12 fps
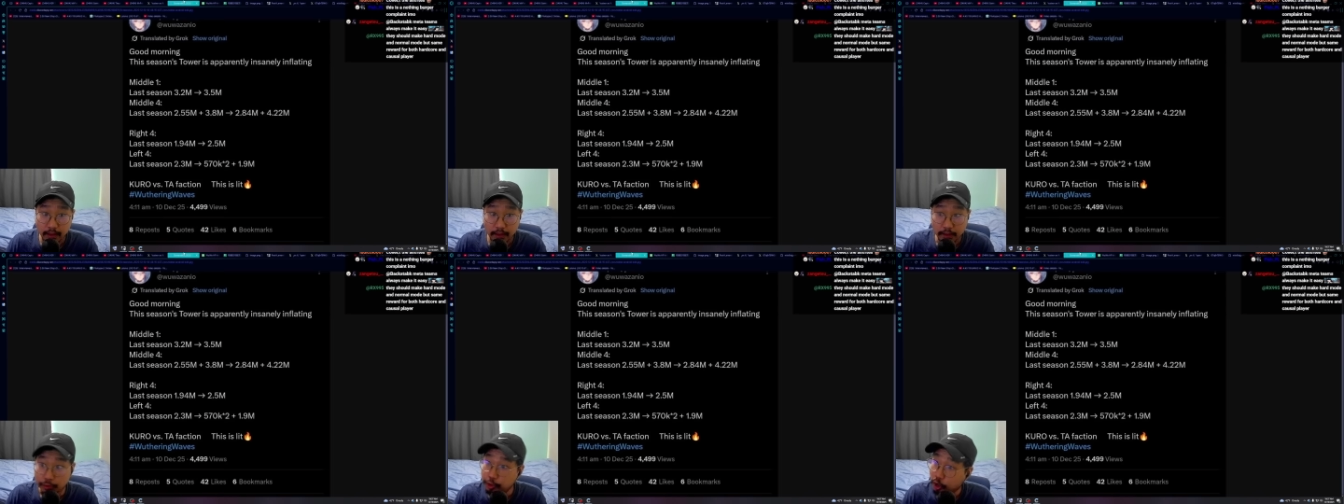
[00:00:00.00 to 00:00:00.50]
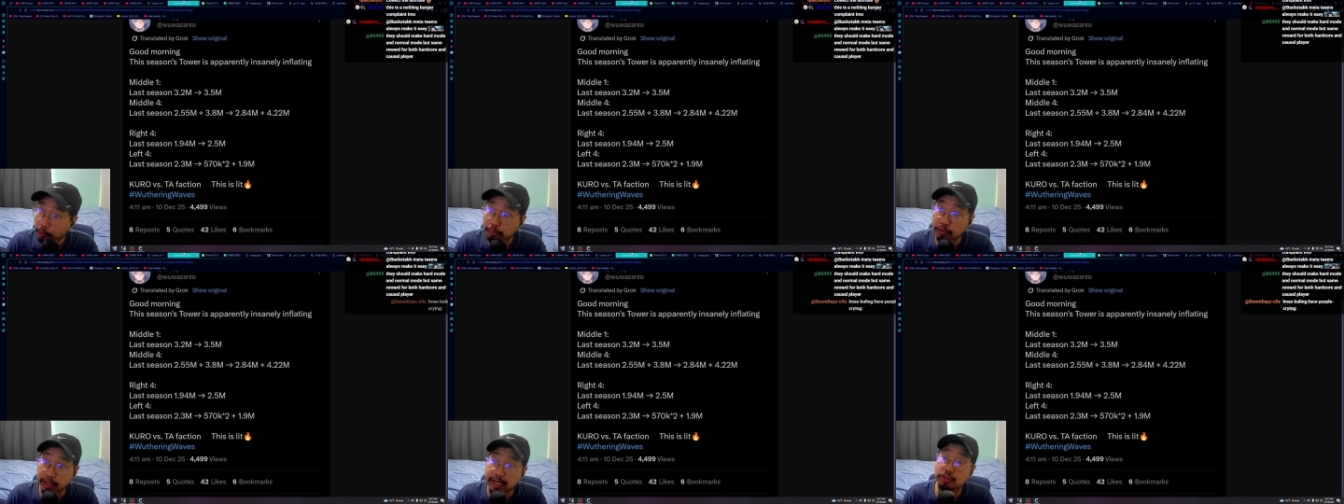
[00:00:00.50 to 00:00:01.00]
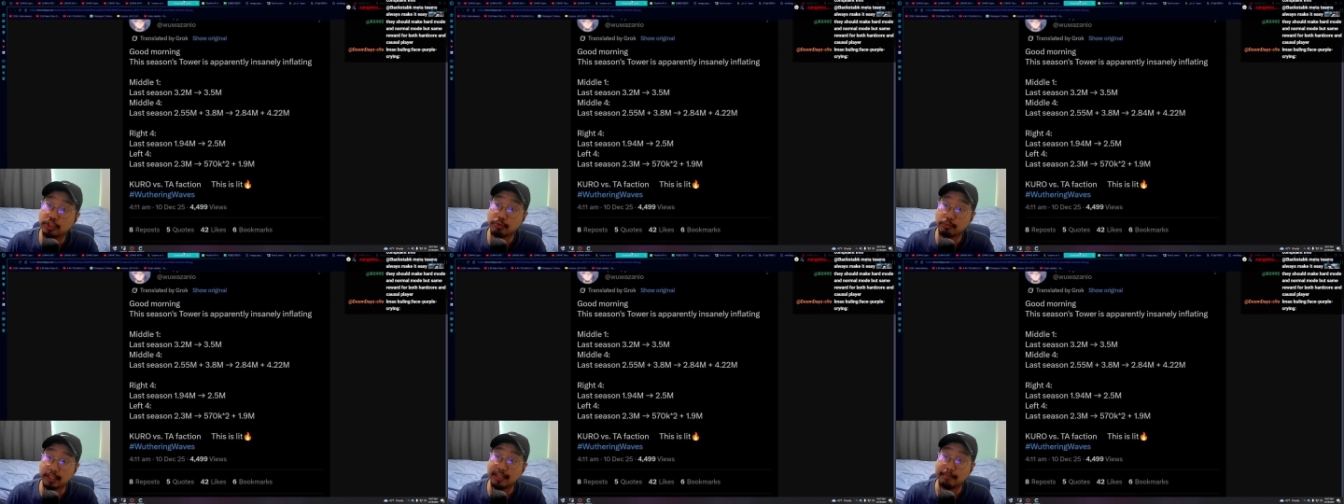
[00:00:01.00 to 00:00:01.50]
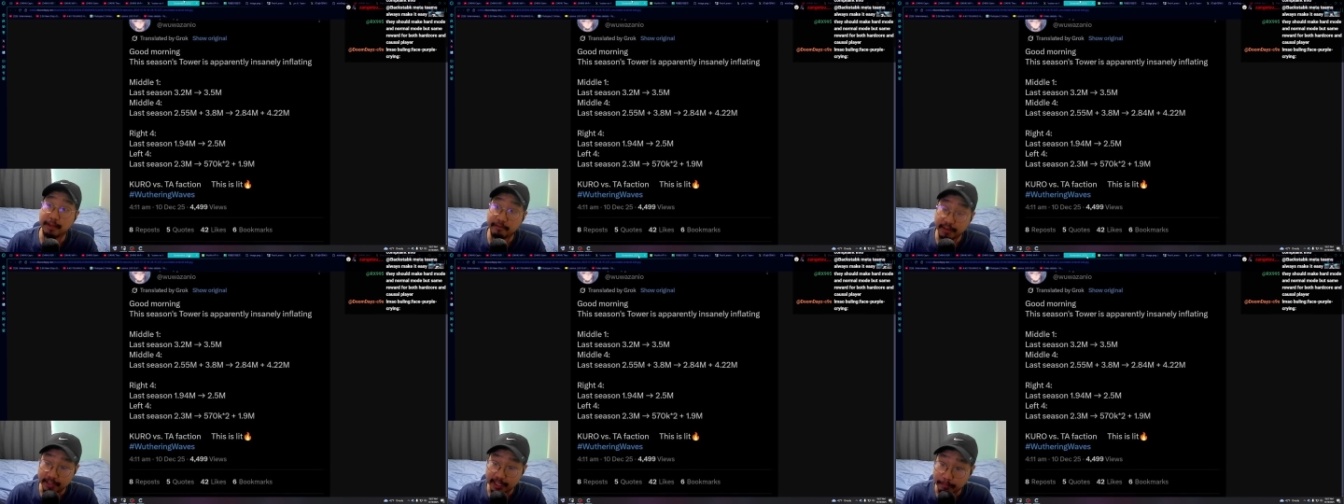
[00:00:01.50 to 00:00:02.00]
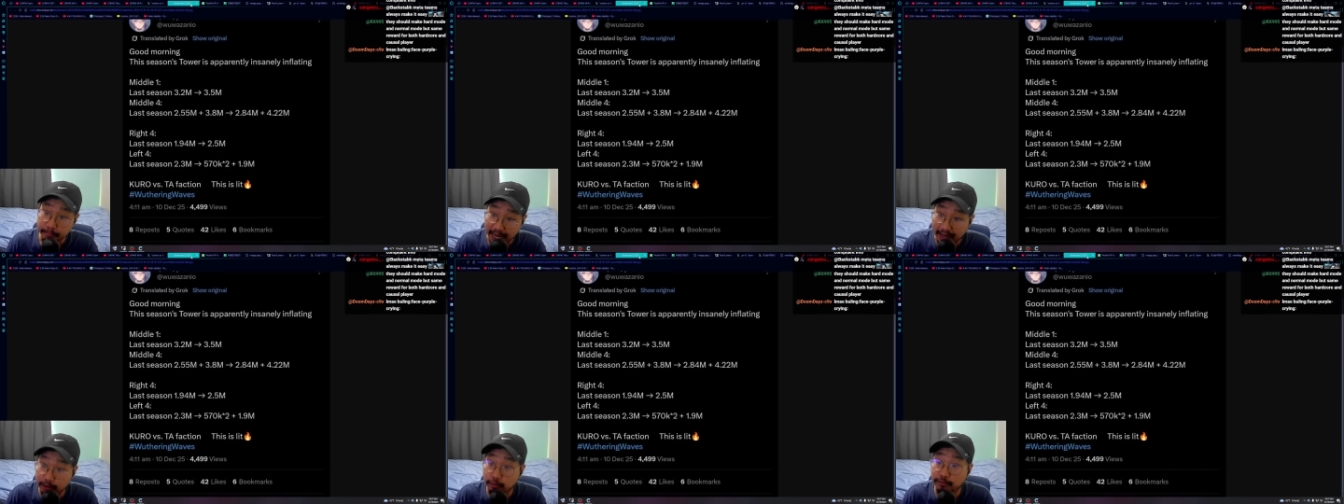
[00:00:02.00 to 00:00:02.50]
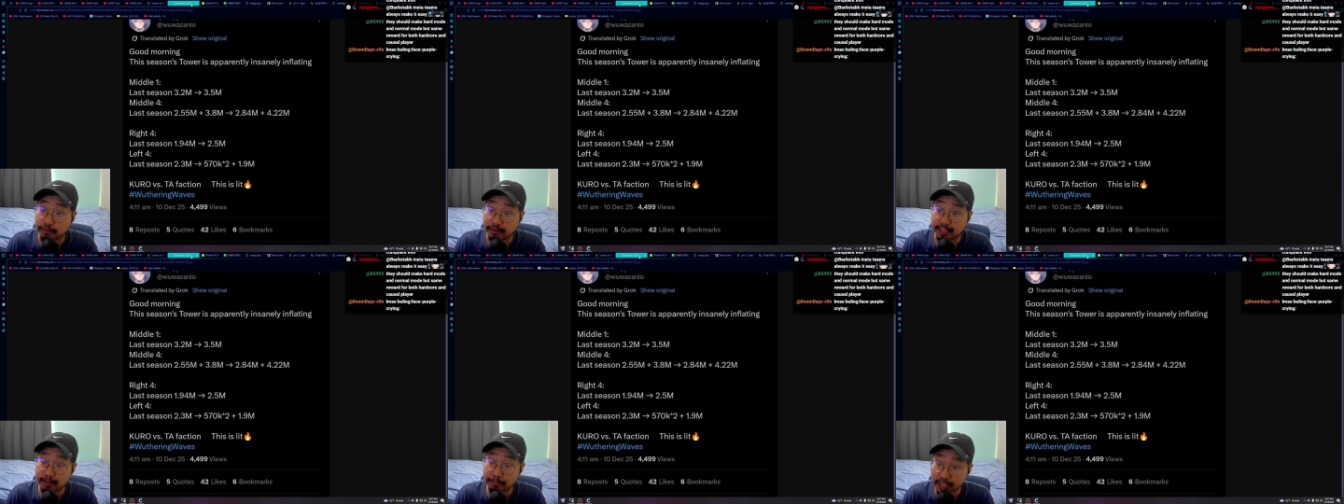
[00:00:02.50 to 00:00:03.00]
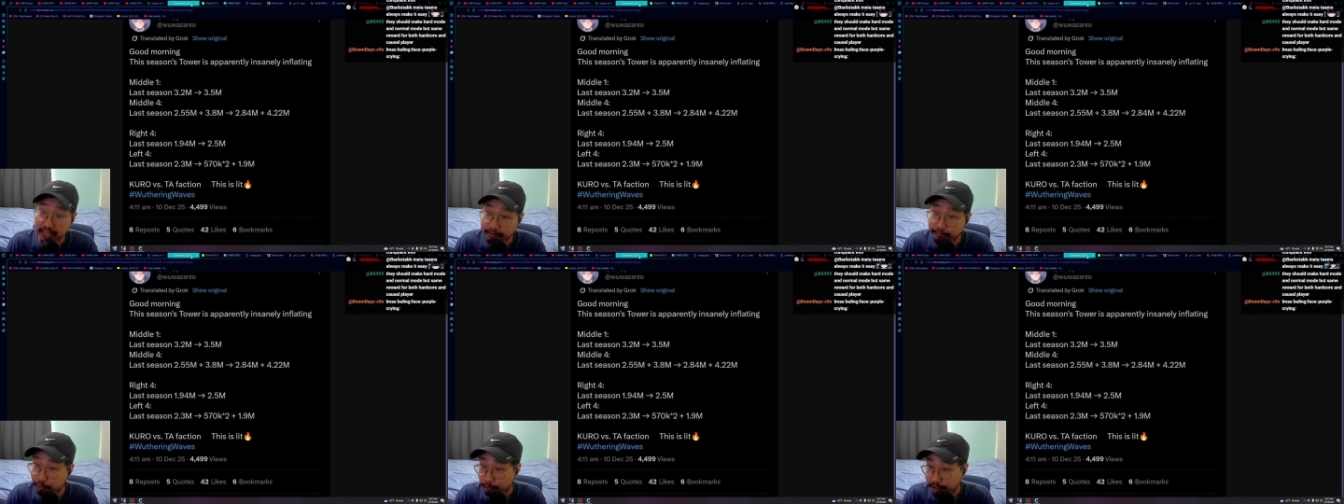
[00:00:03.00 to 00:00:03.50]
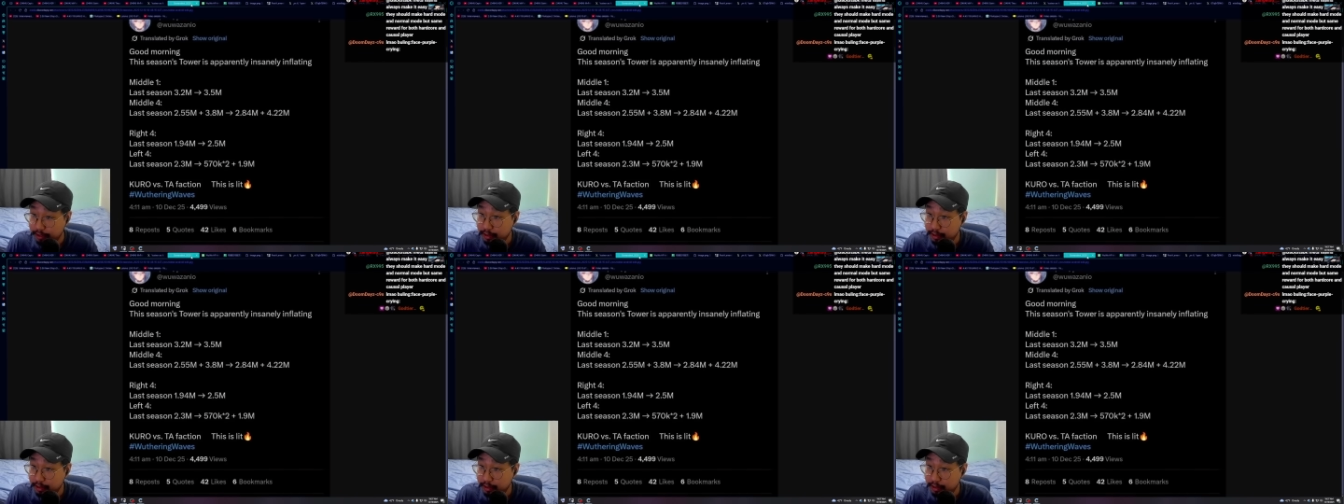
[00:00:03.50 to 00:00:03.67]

no player should really be feeling bad or feeling the blame for it.